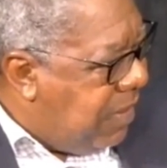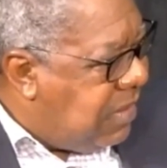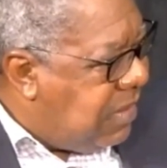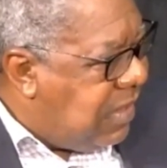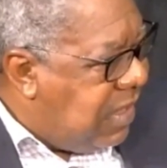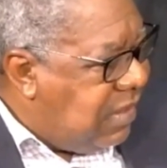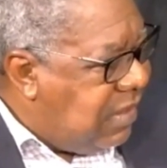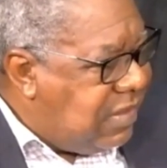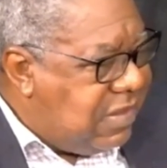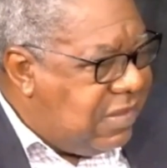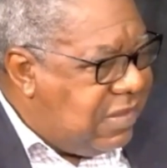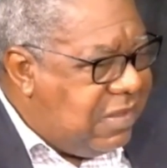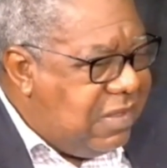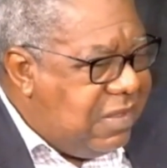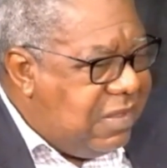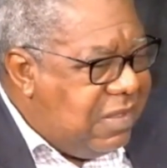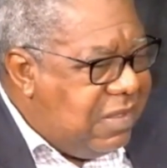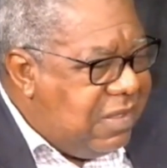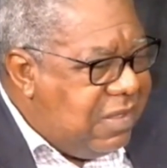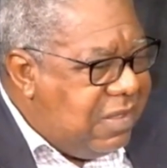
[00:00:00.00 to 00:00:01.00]
business,
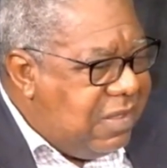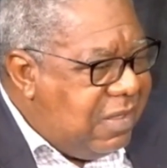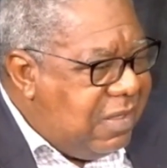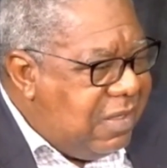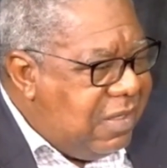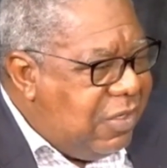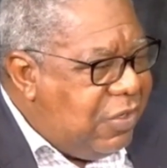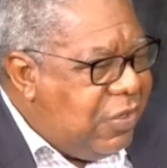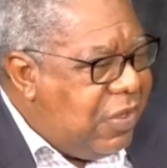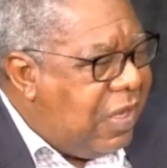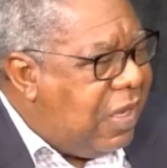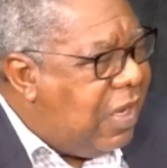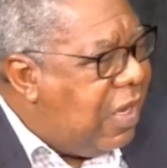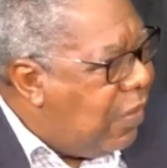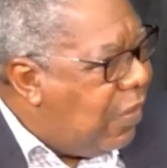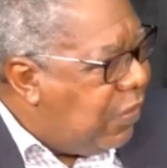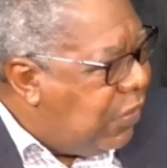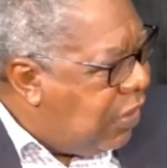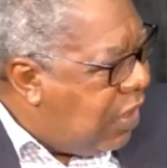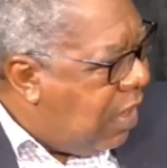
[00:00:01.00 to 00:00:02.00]
you're
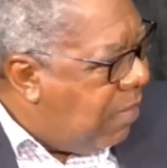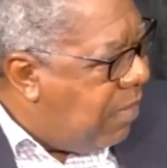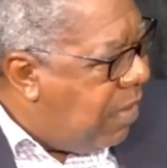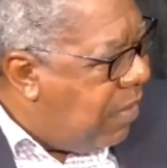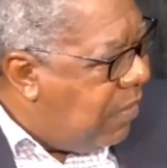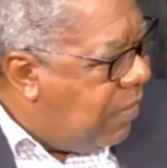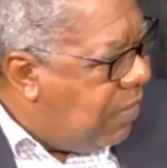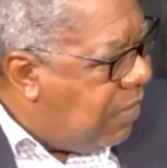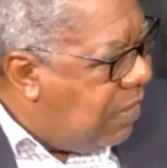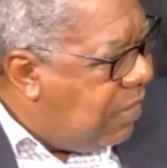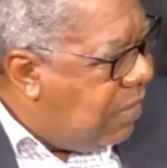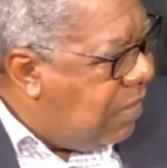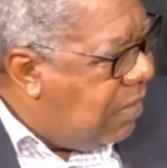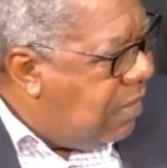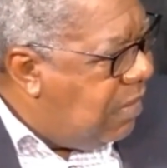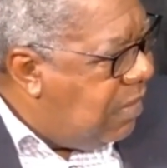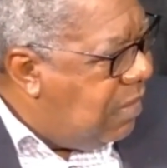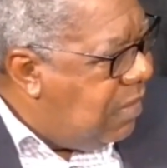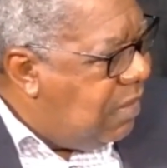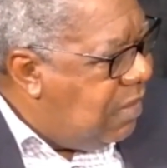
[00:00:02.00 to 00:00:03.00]
allowed to come out.
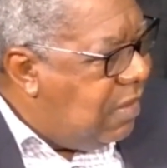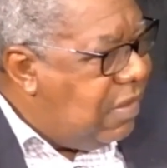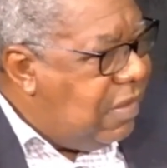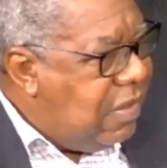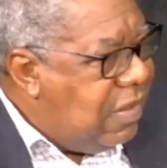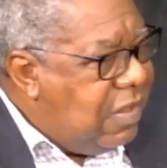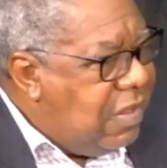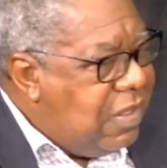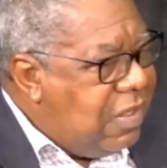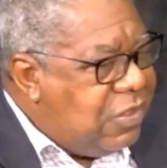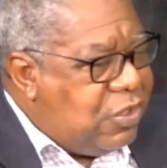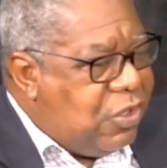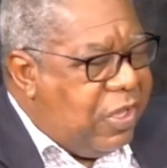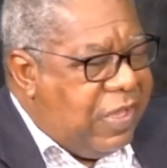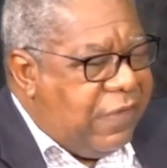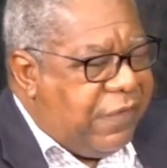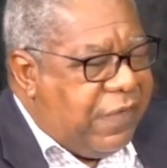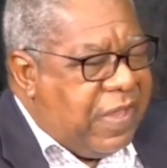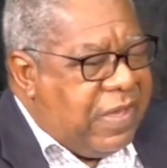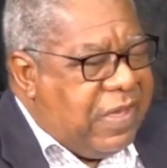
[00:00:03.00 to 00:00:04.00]
So
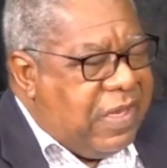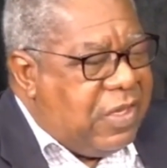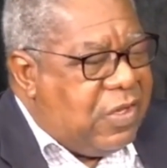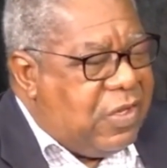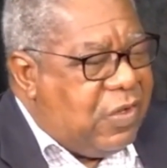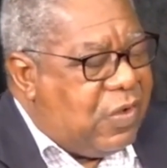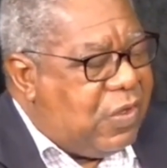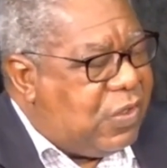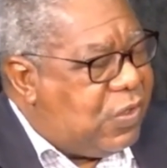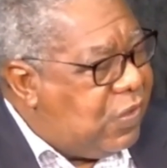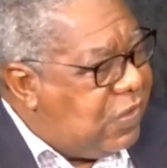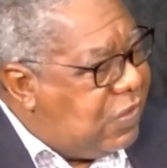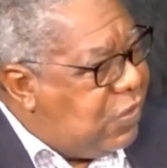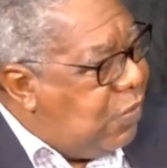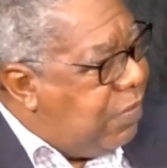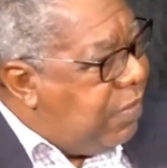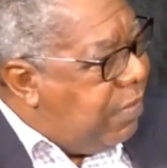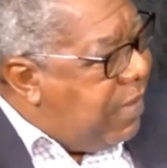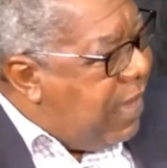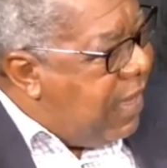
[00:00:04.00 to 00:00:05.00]
if I need to go to a
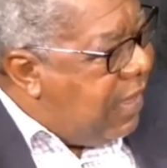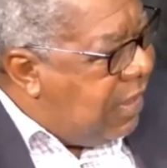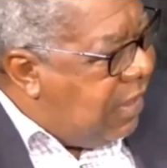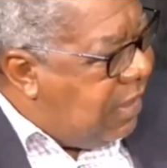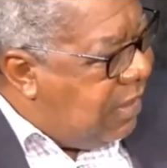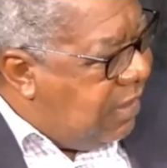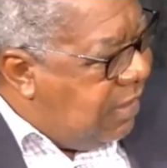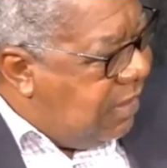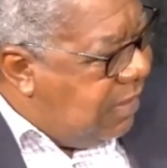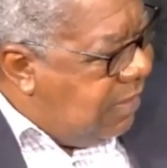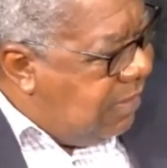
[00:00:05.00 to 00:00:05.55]
supermarket,